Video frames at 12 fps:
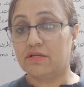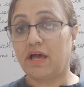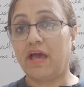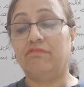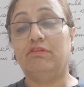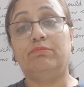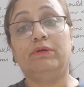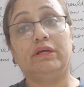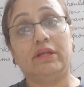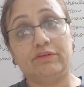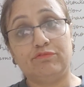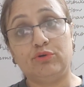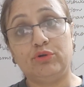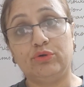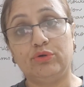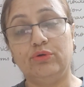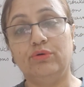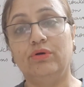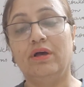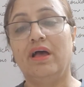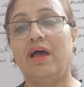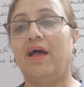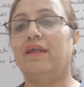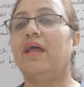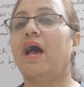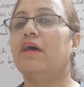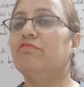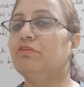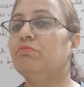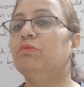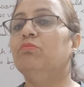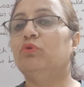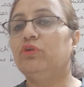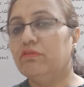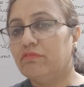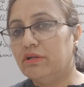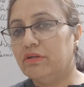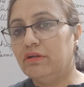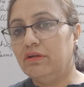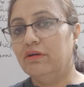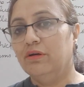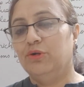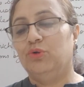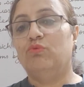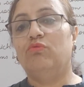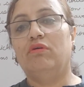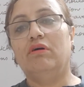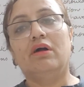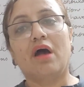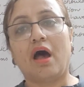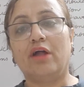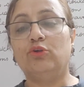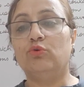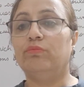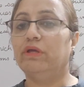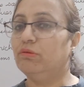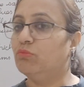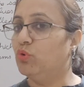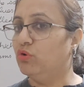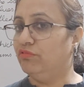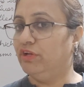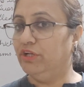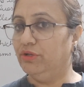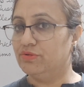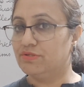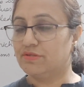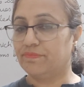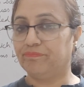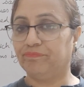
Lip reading: I will be grateful to you, and I will be motivated to work hard to bring more videos.